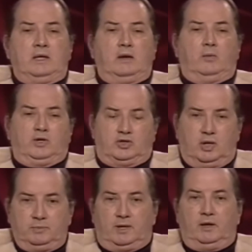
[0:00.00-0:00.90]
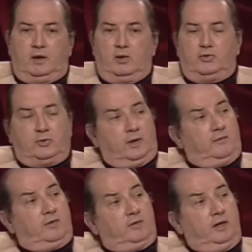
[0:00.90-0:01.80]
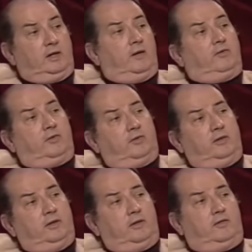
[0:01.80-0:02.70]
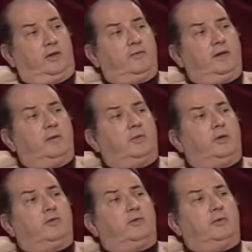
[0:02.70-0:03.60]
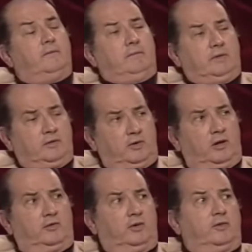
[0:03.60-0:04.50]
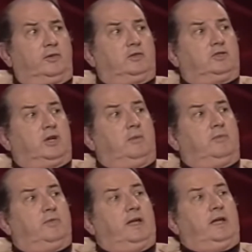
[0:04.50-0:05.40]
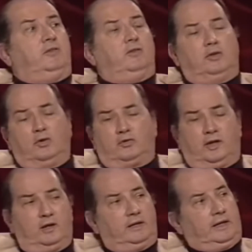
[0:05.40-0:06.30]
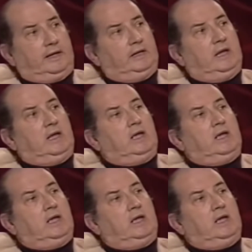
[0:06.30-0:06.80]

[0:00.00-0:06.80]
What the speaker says: We jumped out, all 3 of us, and the 7 of those saucer-shaped things, no sound again,